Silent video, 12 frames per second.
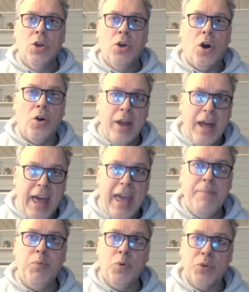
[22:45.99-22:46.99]
On
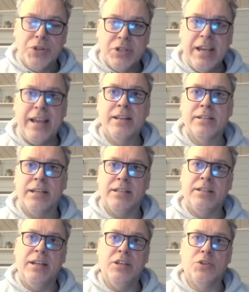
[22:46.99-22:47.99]
April 2nd,
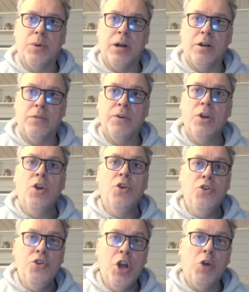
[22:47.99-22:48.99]
1612,
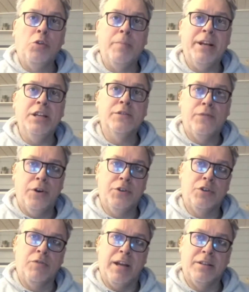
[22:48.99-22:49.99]
Noel made his first
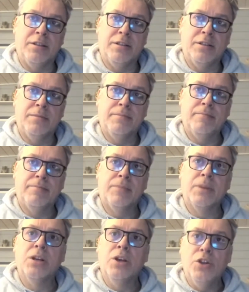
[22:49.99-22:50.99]
arrests.
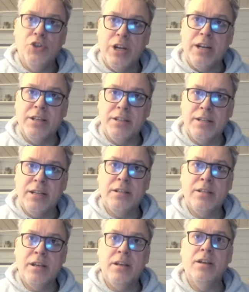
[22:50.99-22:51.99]
Janet's
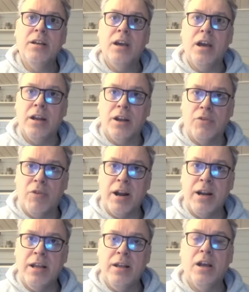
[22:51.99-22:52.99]
sister and her
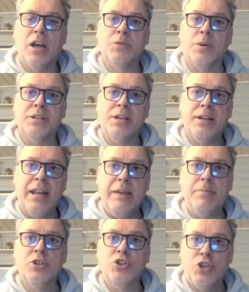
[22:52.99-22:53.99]
granny, as well as her
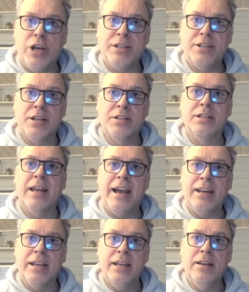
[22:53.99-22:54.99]
neighbours Chattox and
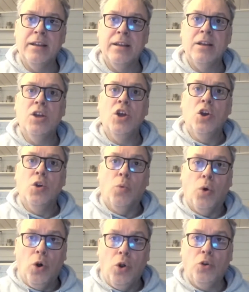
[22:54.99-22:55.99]
Annie, were
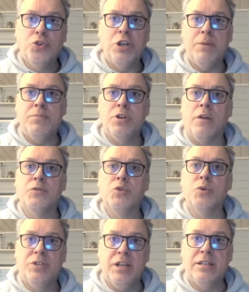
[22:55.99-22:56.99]
all shipped off to a
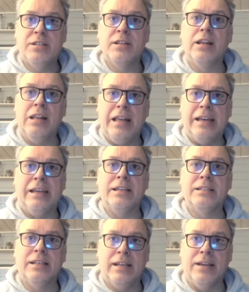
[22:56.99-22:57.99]
distant
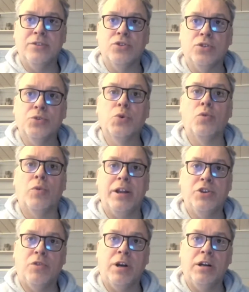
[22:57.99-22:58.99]
Lancaster castle to await
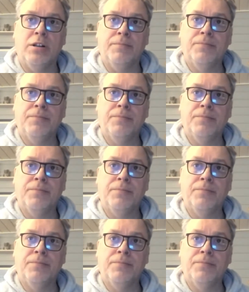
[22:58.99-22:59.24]
trial.